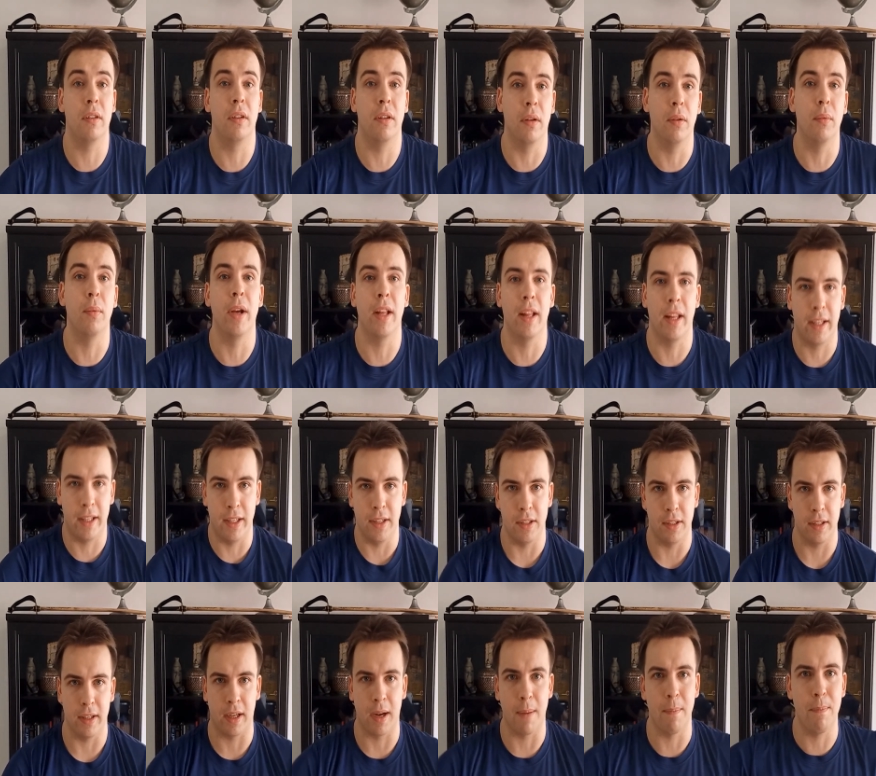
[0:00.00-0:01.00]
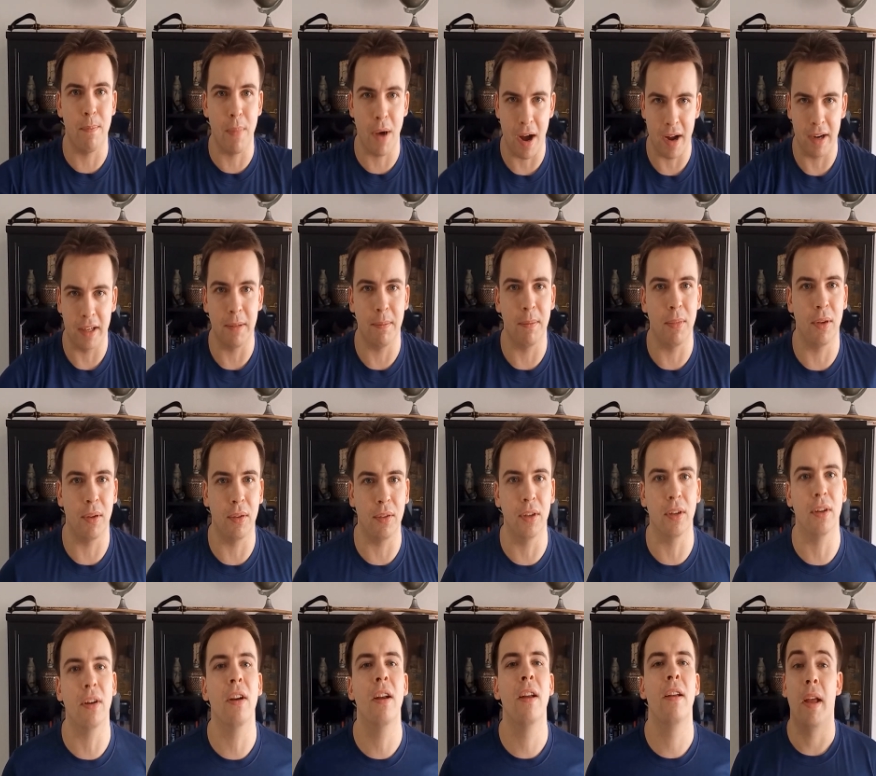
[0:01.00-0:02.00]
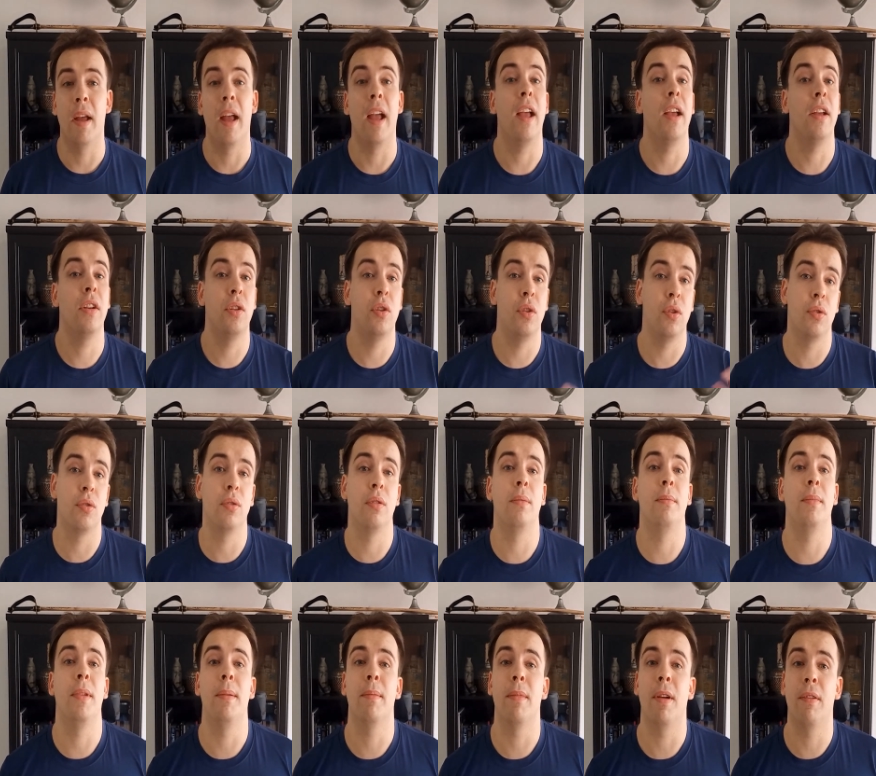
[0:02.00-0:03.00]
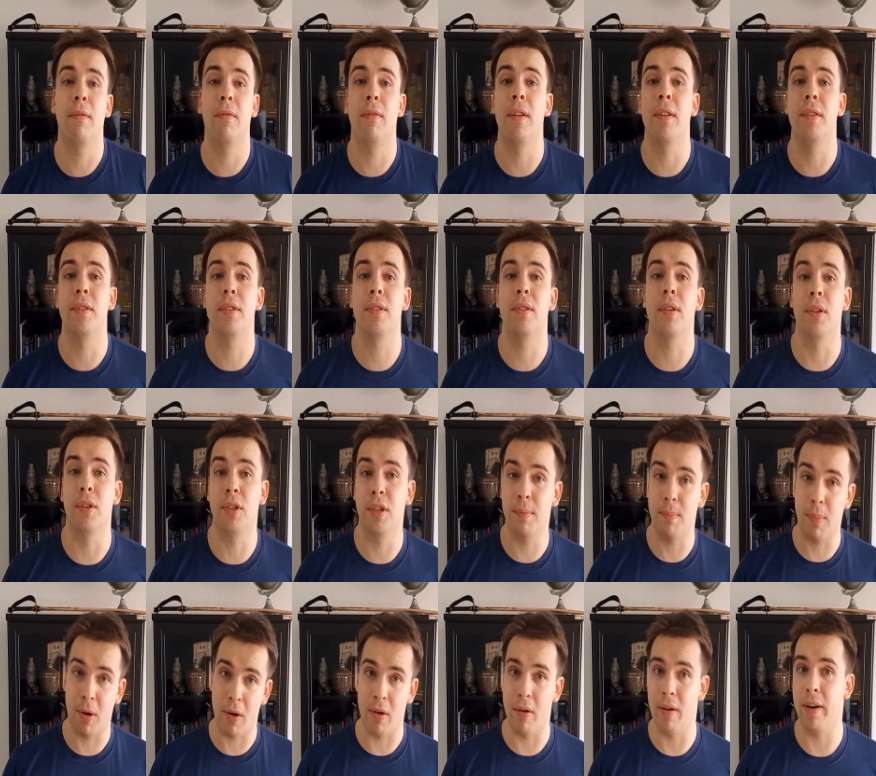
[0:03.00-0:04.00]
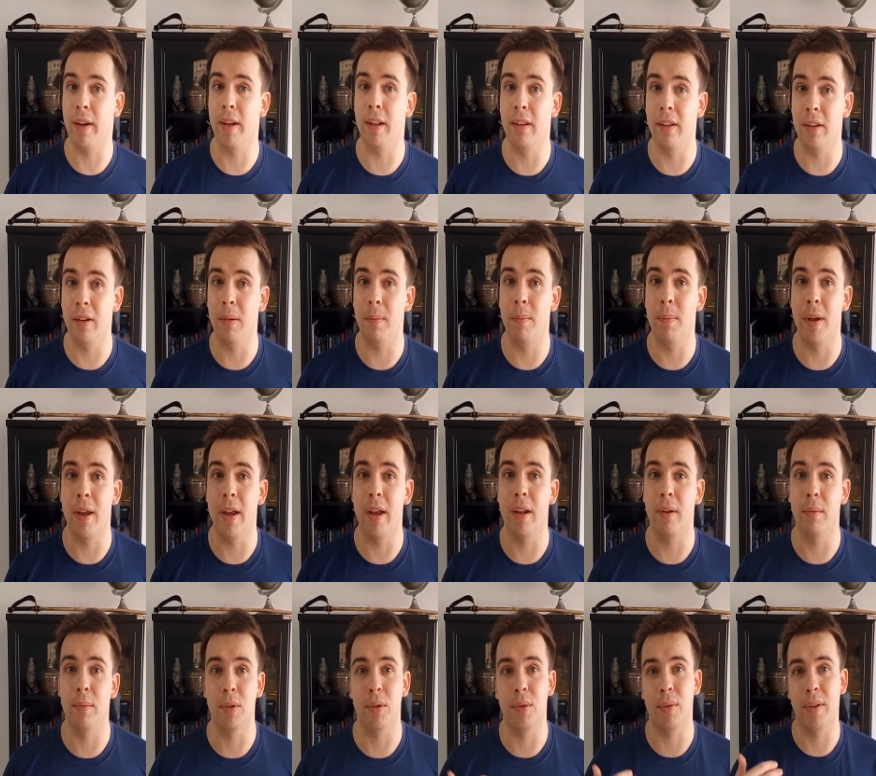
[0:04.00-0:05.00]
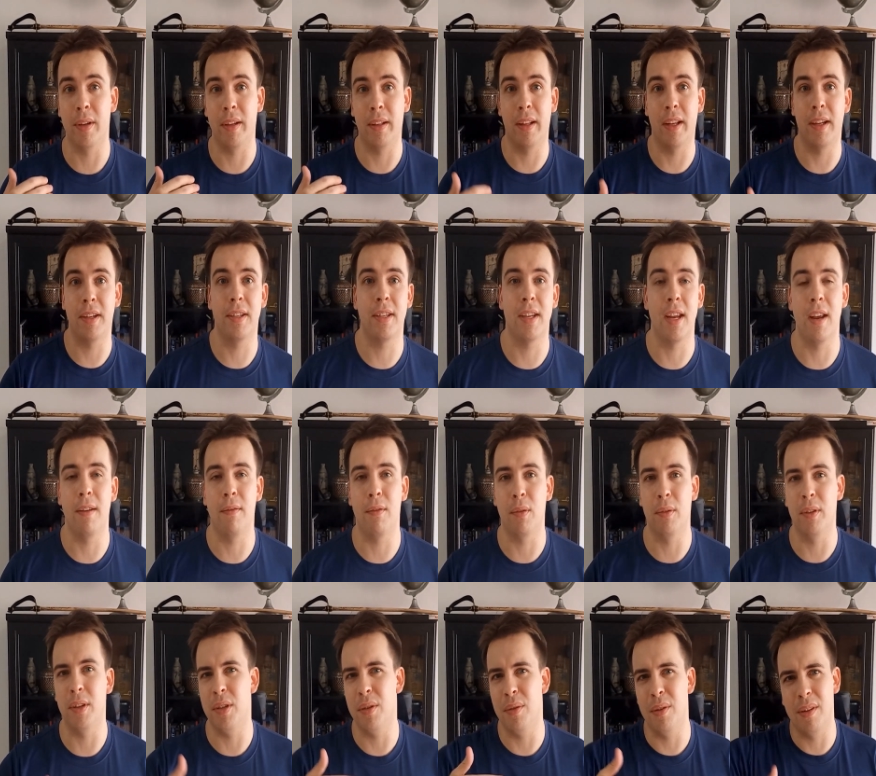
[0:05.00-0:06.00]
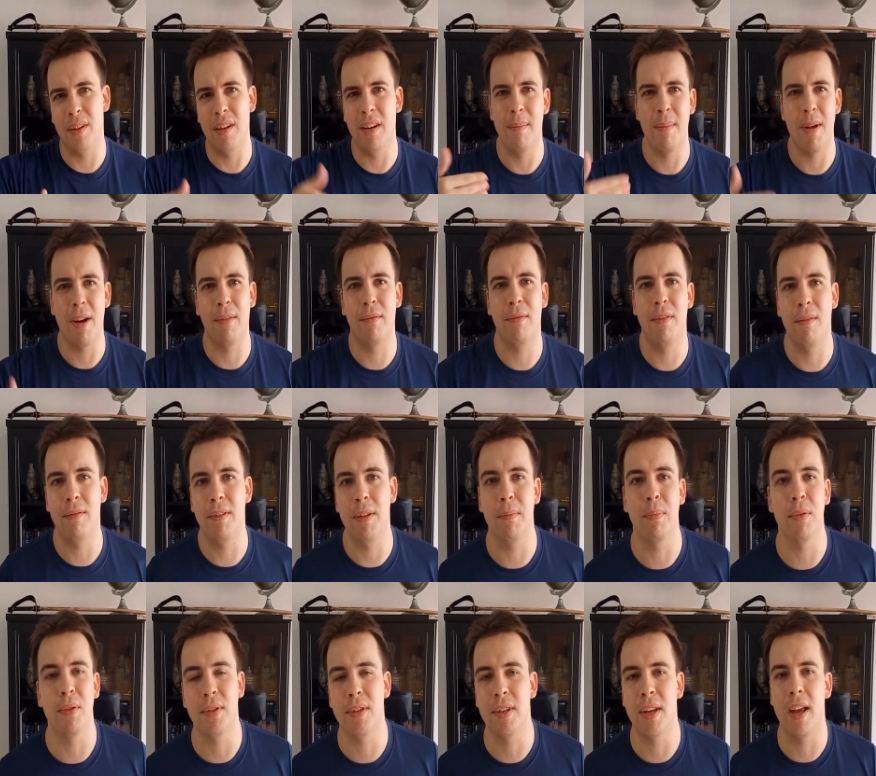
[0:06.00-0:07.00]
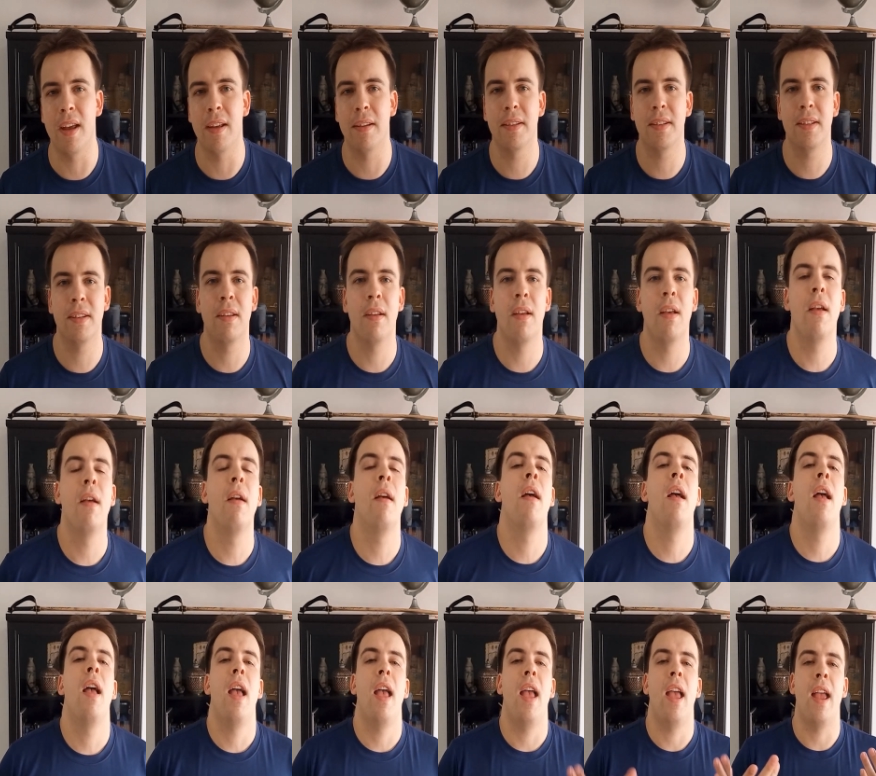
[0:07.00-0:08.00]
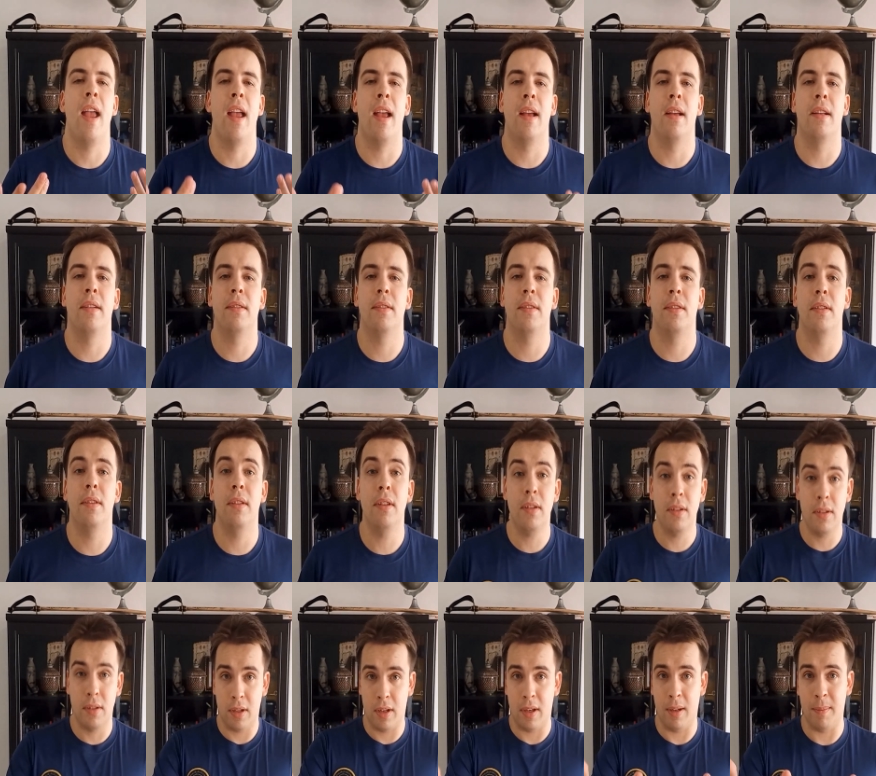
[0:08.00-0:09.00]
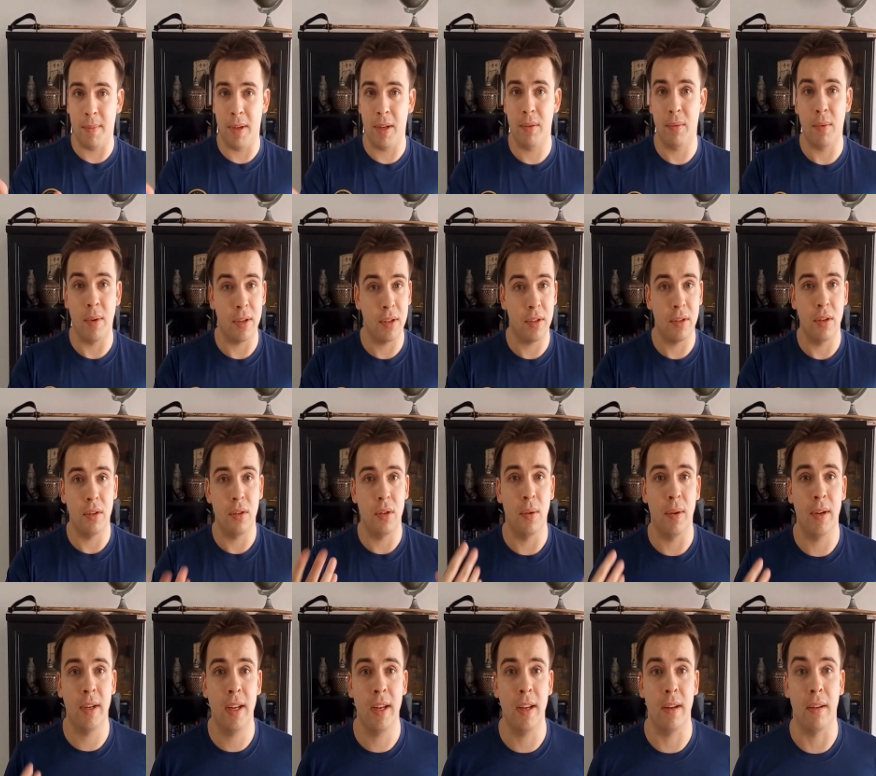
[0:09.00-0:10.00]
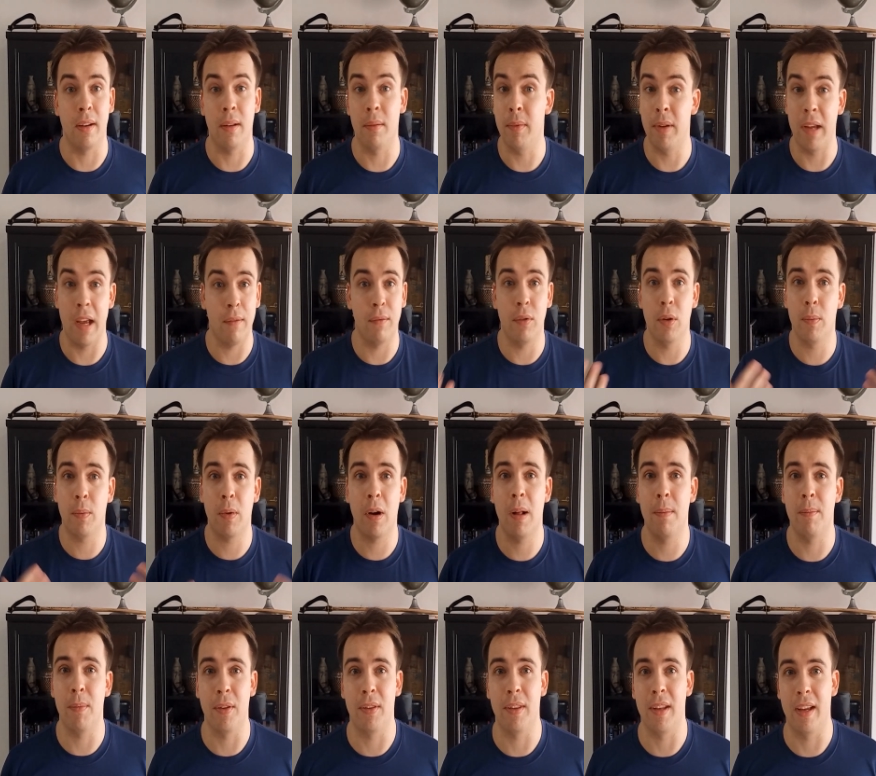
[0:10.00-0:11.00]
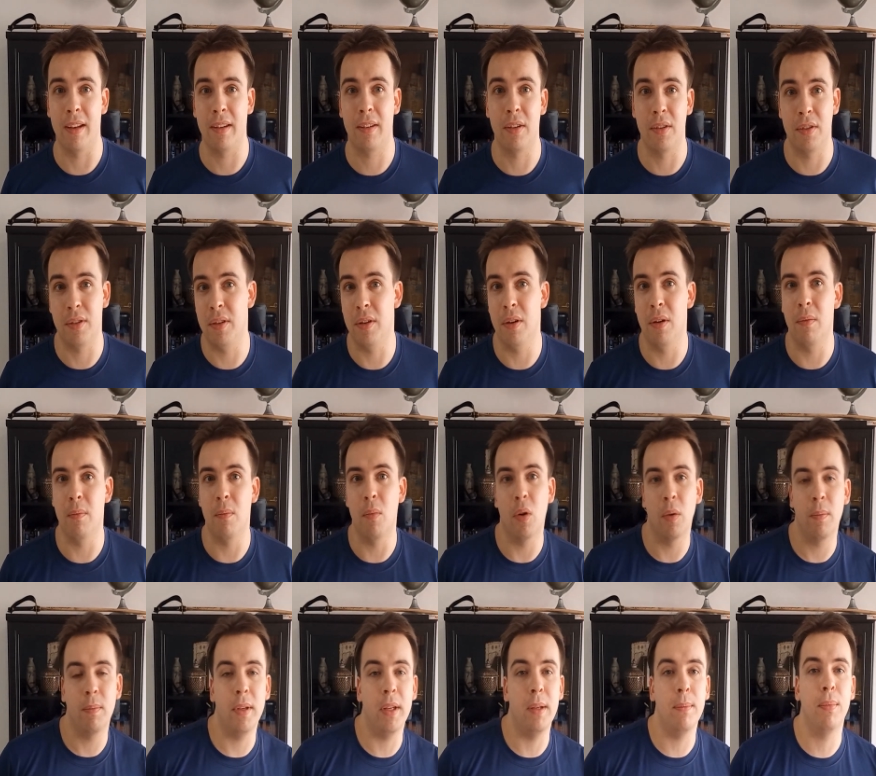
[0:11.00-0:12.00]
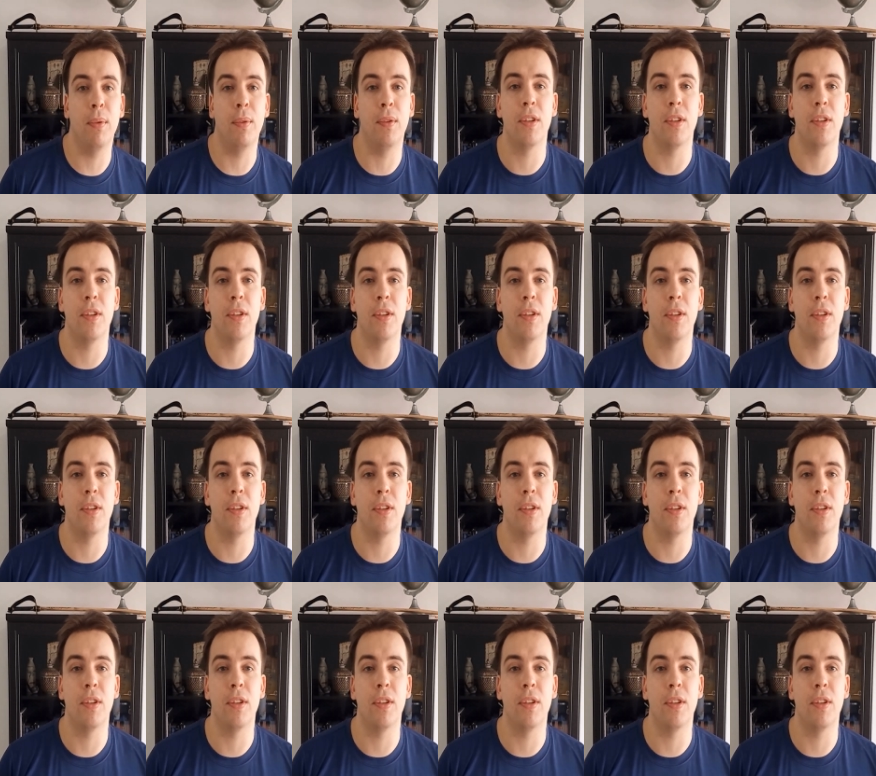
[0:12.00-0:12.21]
good way. He's like a bodybuilder. As usual, me and my friends start sparring a little bit. We're doing, like, say, I only doing it about 50% and this gentleman wants to join in. We have no problem with that because you know more people